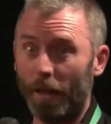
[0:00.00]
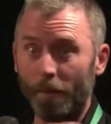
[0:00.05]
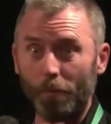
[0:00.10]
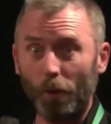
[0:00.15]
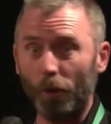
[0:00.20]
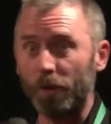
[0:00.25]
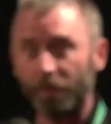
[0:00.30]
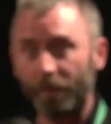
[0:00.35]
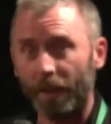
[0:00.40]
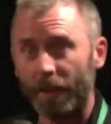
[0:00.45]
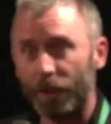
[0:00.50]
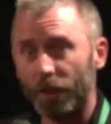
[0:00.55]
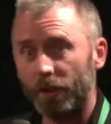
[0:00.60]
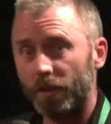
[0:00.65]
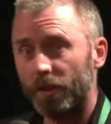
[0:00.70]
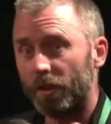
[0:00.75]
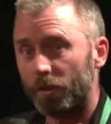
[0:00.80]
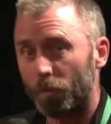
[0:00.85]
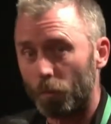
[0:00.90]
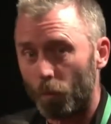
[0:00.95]

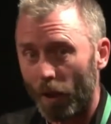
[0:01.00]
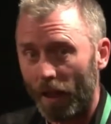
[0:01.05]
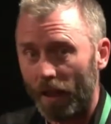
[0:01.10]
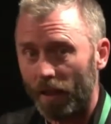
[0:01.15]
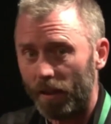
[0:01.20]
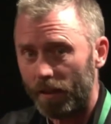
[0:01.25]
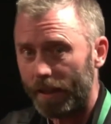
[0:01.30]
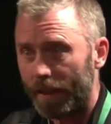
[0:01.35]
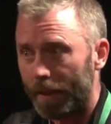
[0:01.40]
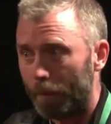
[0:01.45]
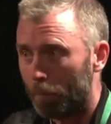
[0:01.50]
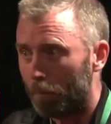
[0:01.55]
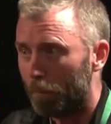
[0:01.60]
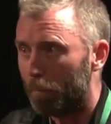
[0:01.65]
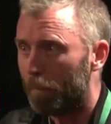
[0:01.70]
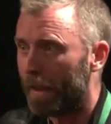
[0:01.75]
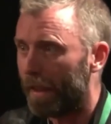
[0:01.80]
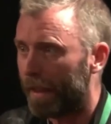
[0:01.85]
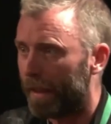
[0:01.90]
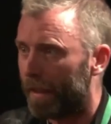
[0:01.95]
motivations as well
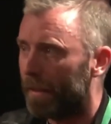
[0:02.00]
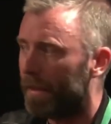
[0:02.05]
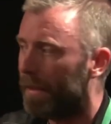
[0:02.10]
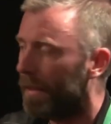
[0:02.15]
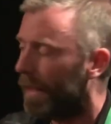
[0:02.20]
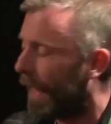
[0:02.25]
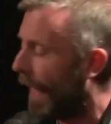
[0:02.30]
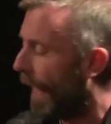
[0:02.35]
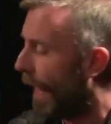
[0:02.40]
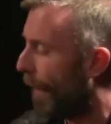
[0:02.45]
in